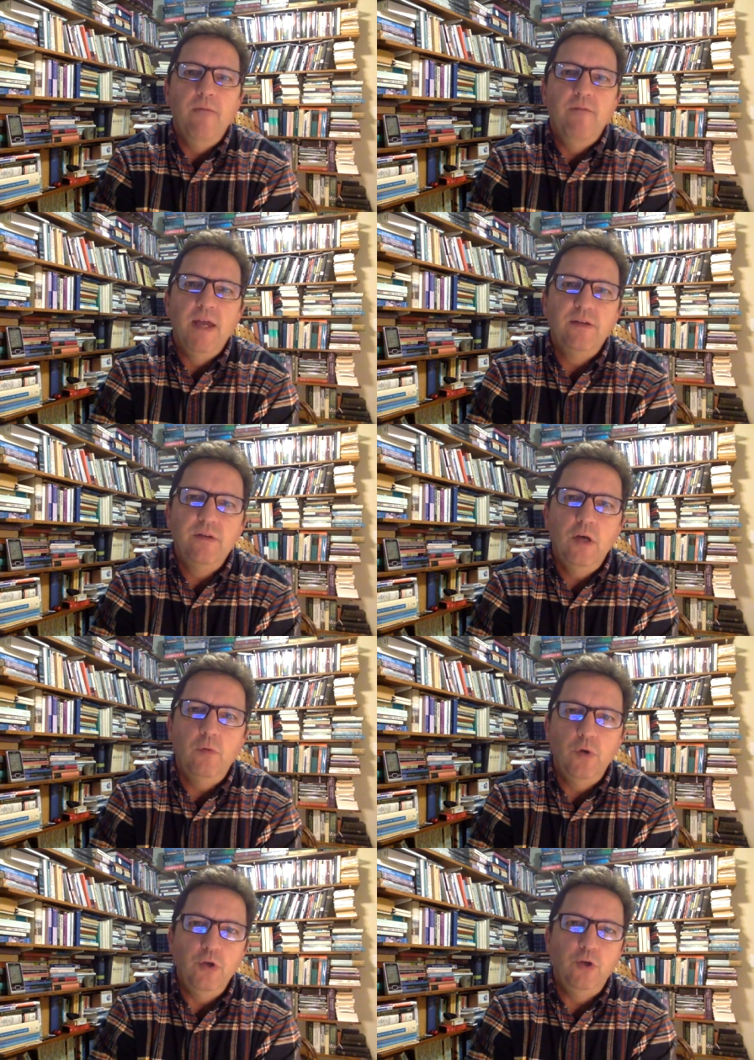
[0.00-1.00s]
Van Til
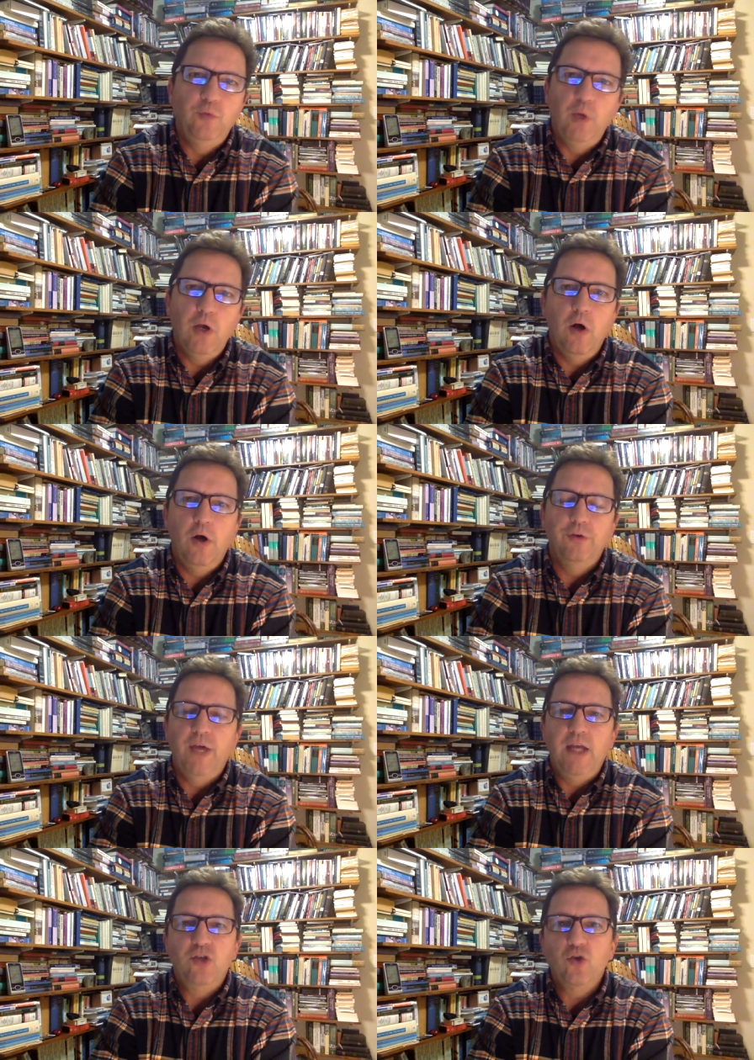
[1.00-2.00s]
will use what he calls
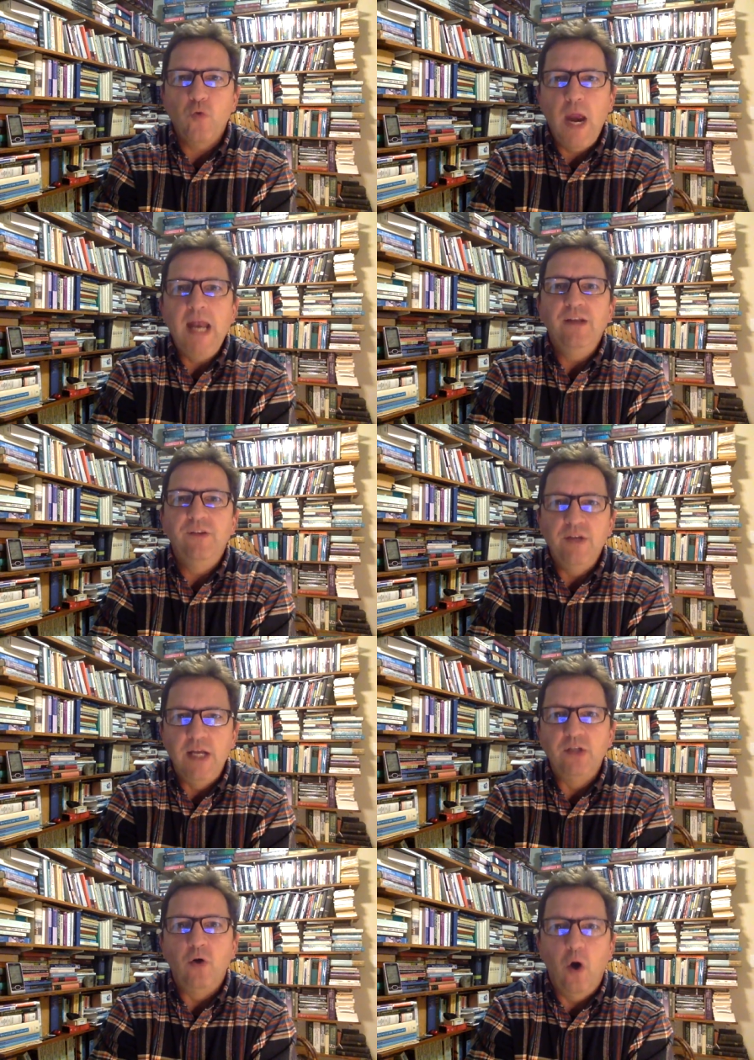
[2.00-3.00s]
a
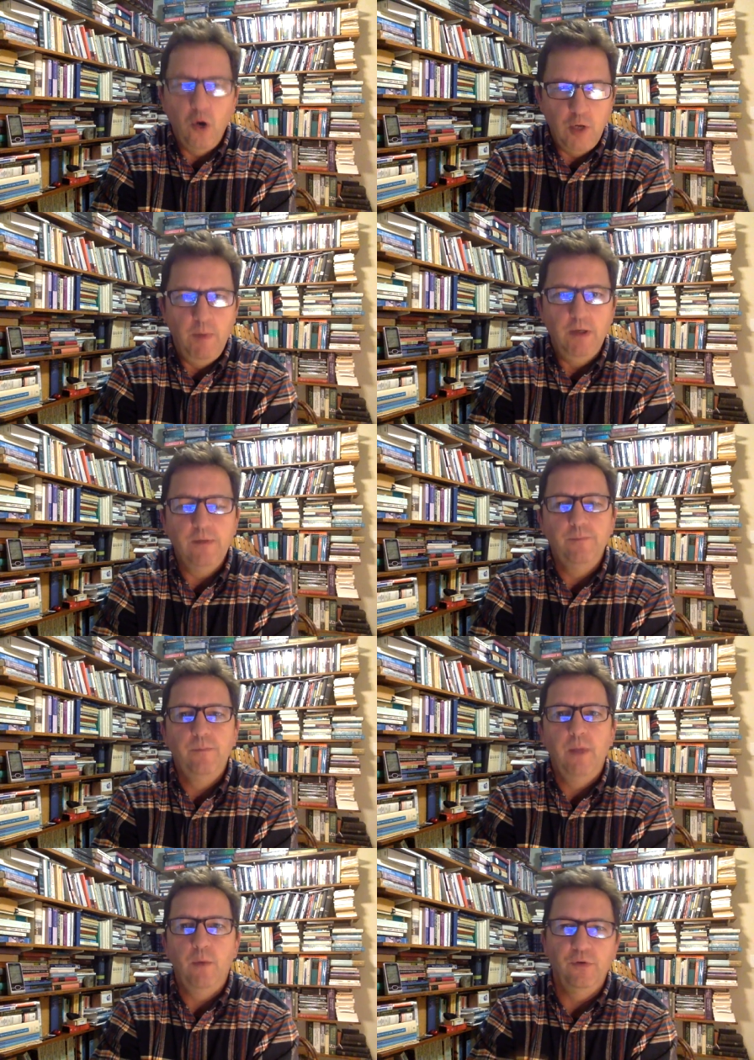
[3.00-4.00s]
transcendental argument.
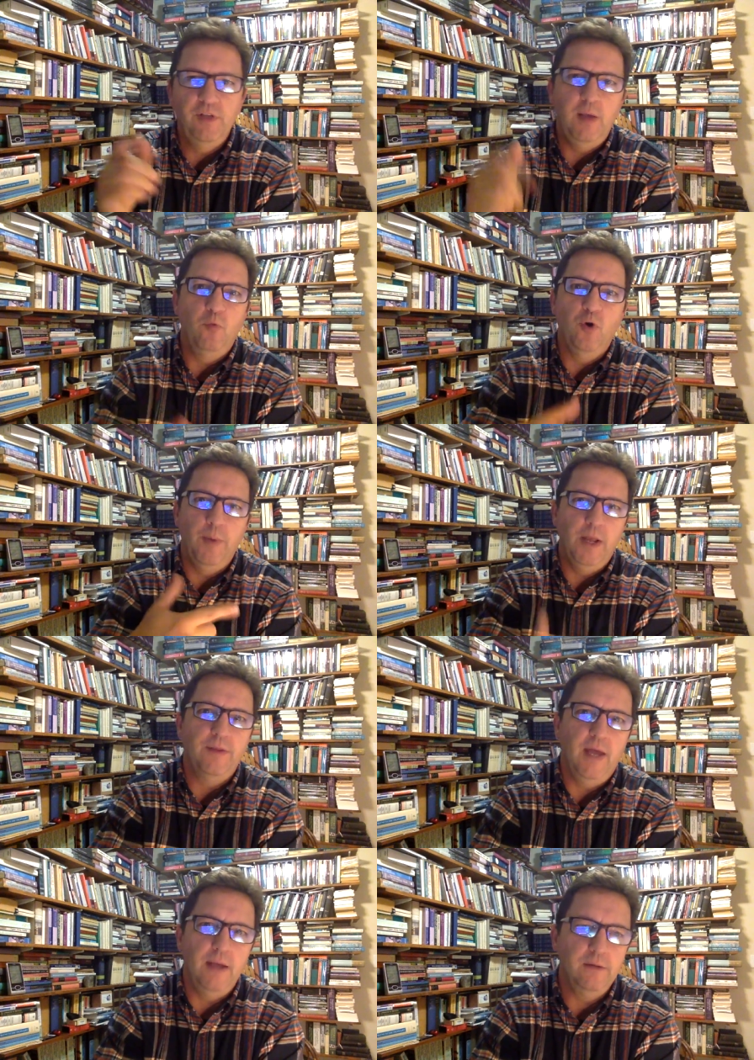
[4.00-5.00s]
And we'll say more about
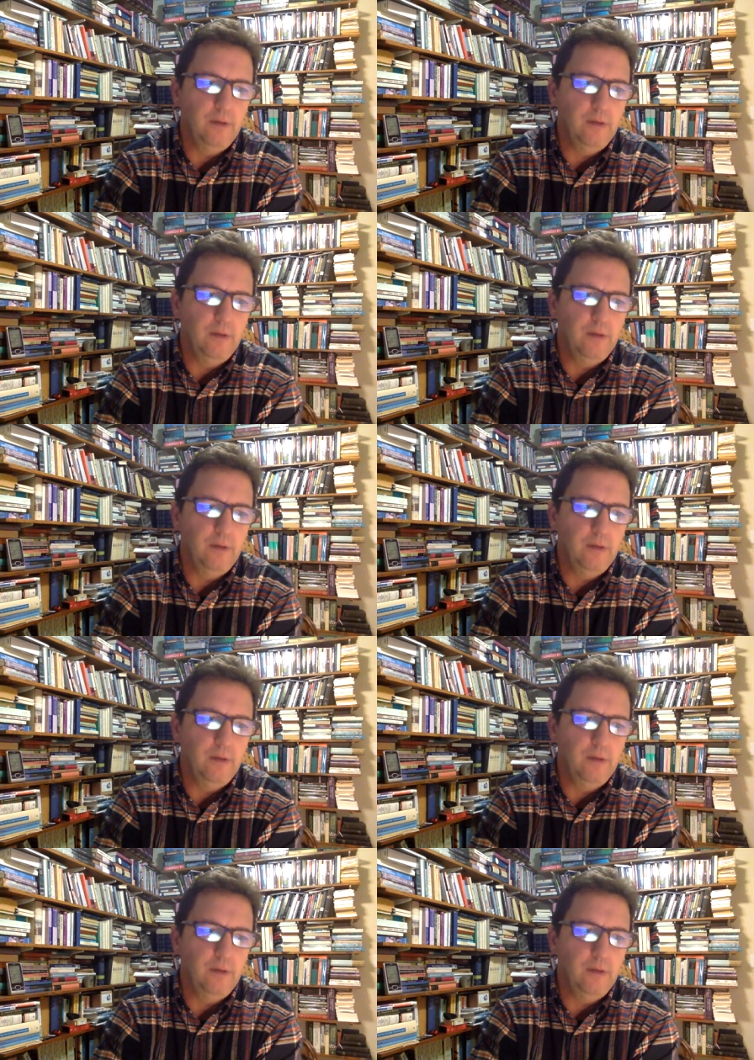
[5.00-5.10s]
that